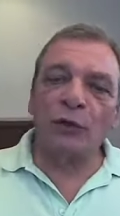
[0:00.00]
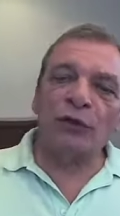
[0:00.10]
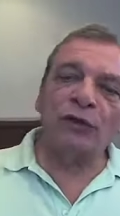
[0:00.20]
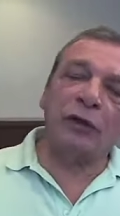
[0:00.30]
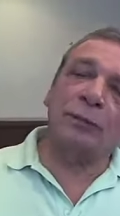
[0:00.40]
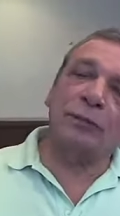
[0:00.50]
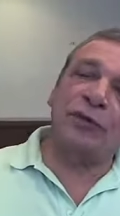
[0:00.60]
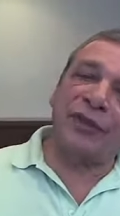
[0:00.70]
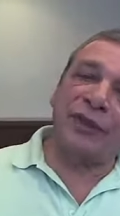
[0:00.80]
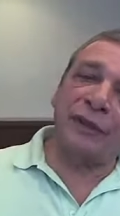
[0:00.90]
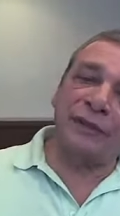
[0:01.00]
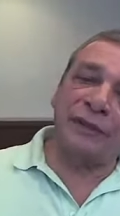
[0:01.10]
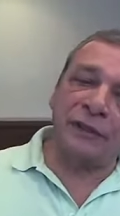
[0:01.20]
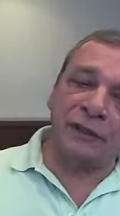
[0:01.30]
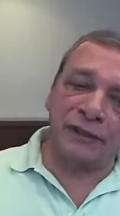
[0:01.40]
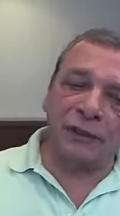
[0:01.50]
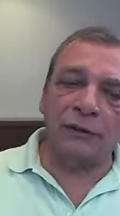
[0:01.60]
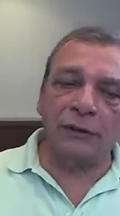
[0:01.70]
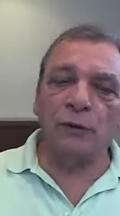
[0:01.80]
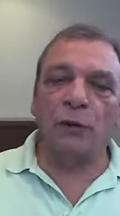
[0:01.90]
you interpret things in a
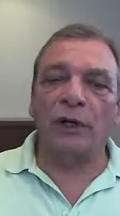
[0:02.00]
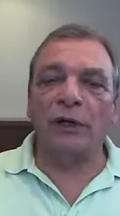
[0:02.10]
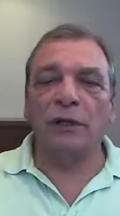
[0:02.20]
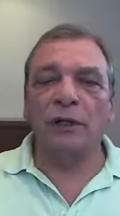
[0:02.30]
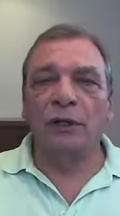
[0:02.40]
certain way,